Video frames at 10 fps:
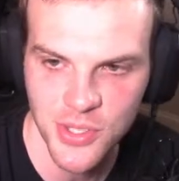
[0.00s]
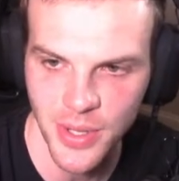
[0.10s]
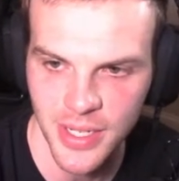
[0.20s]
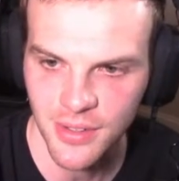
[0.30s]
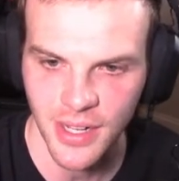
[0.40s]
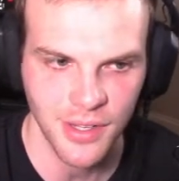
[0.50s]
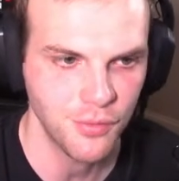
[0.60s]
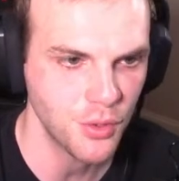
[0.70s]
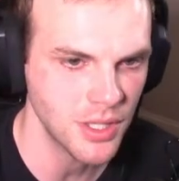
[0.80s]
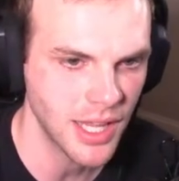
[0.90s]
so I can
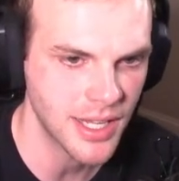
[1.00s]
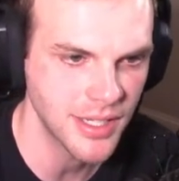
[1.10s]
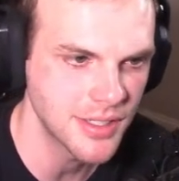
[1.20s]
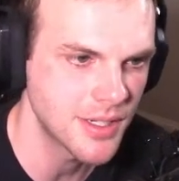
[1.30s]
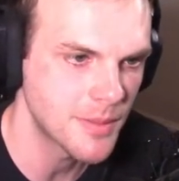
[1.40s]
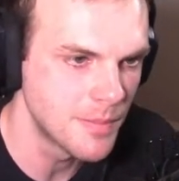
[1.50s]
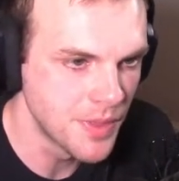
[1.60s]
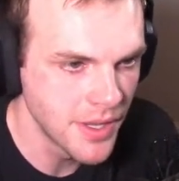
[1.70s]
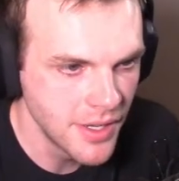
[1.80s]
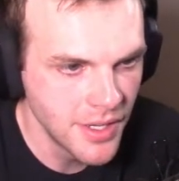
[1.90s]
fully lock in here.
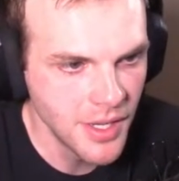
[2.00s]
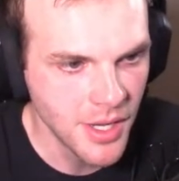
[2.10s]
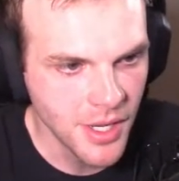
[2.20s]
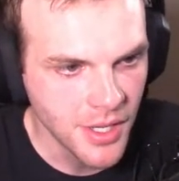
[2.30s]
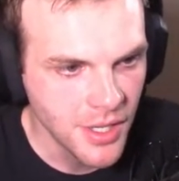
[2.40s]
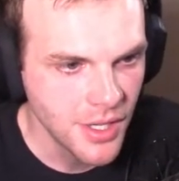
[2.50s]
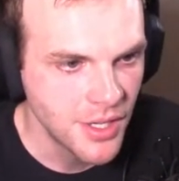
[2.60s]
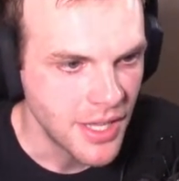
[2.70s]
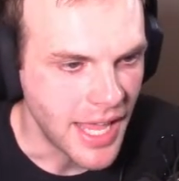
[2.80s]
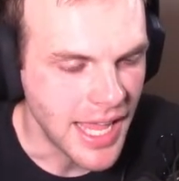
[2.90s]

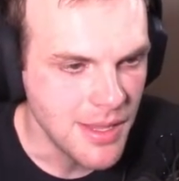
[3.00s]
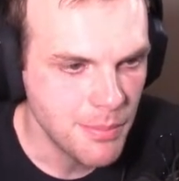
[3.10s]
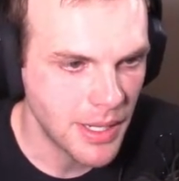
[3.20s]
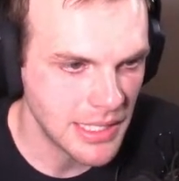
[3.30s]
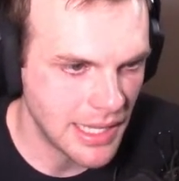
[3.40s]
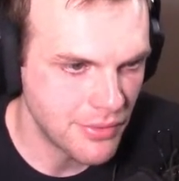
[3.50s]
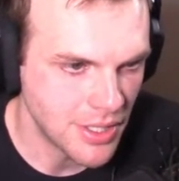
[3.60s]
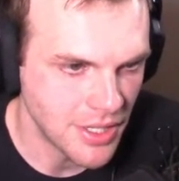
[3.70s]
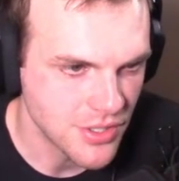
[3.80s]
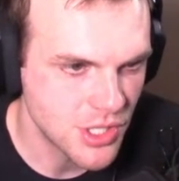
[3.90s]

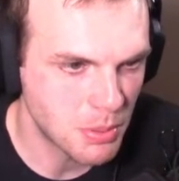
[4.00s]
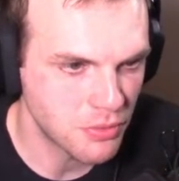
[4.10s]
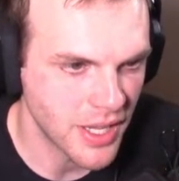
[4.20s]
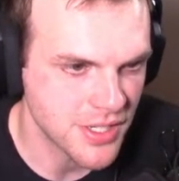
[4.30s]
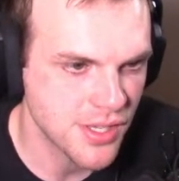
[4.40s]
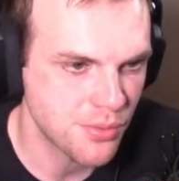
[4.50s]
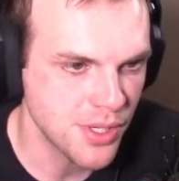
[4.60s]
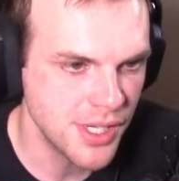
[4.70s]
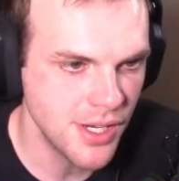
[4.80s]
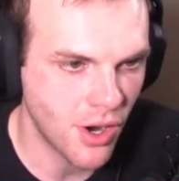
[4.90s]
8x11 Superflex,
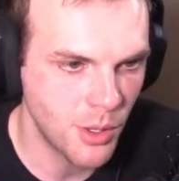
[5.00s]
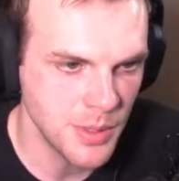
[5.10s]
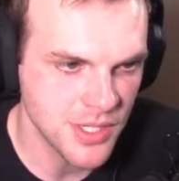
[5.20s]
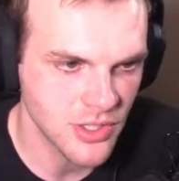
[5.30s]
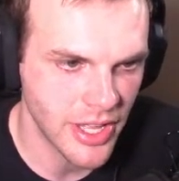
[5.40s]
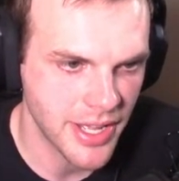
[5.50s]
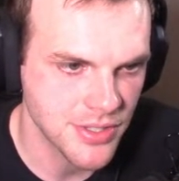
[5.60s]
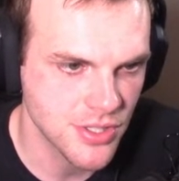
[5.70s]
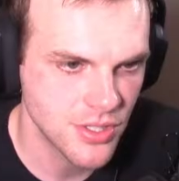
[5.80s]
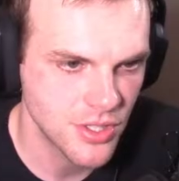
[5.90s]
3 RB
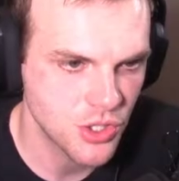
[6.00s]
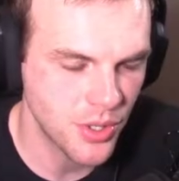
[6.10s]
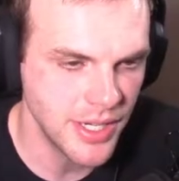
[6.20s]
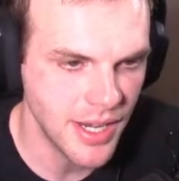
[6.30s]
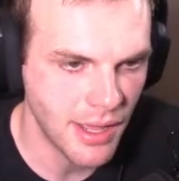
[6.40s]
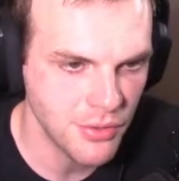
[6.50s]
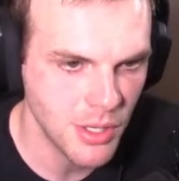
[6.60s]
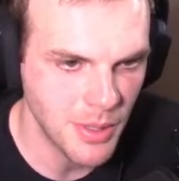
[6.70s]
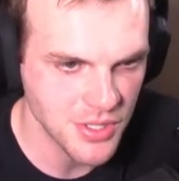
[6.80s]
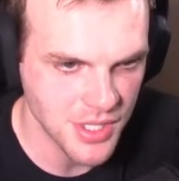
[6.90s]
slots. Traded Alvin
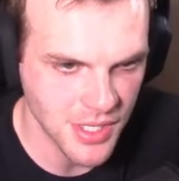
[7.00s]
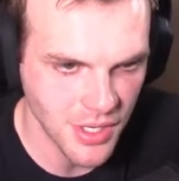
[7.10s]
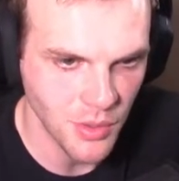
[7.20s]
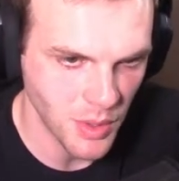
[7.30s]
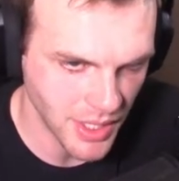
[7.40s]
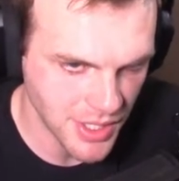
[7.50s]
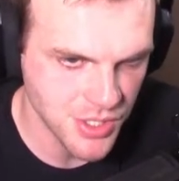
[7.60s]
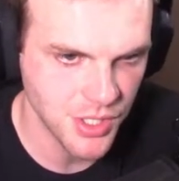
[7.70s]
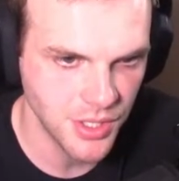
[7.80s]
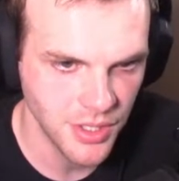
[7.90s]
Kamara's contender, one
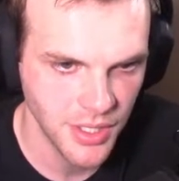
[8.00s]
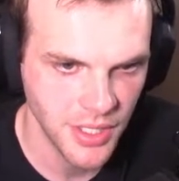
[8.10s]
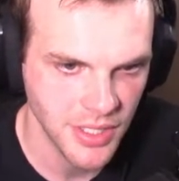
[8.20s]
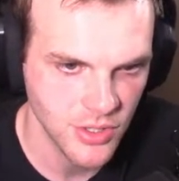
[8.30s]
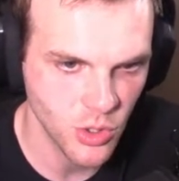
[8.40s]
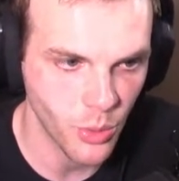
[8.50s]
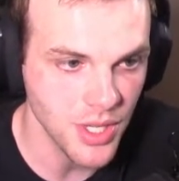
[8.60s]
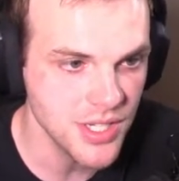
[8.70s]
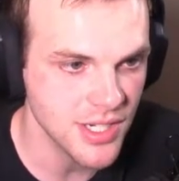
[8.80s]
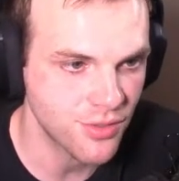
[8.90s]
last year.
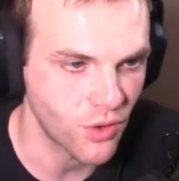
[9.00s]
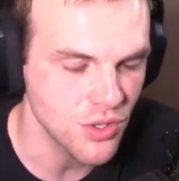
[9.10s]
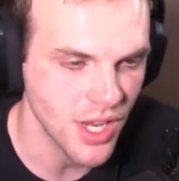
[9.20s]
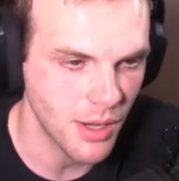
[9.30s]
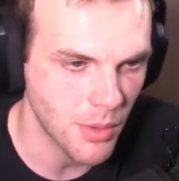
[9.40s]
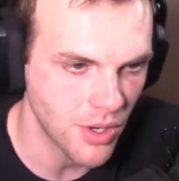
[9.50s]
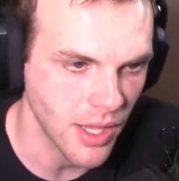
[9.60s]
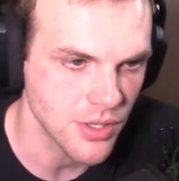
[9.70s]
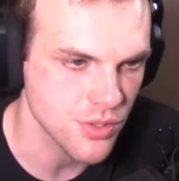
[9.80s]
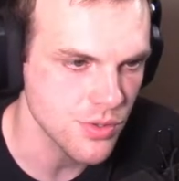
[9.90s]
26 first and Mark
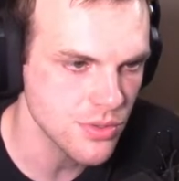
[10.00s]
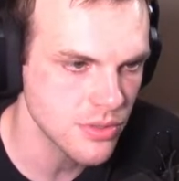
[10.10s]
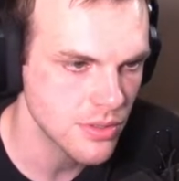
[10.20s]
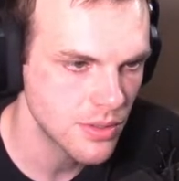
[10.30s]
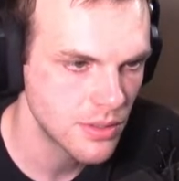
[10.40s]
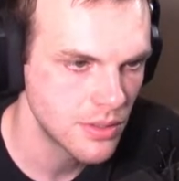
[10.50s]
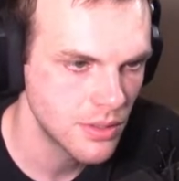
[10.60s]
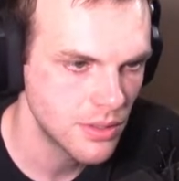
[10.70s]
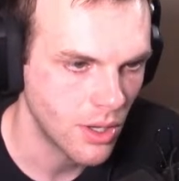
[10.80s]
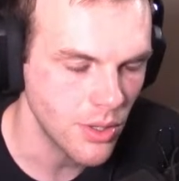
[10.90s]
Andrews.
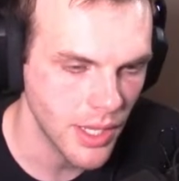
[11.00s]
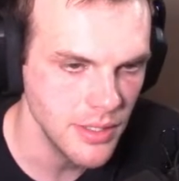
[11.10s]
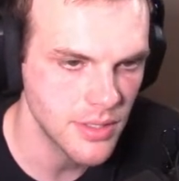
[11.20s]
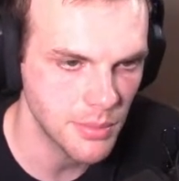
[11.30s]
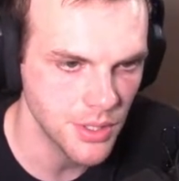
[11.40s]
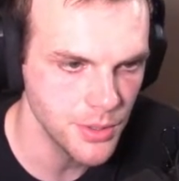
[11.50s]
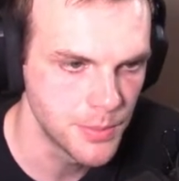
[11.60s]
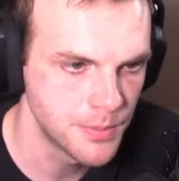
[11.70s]
Okay, W.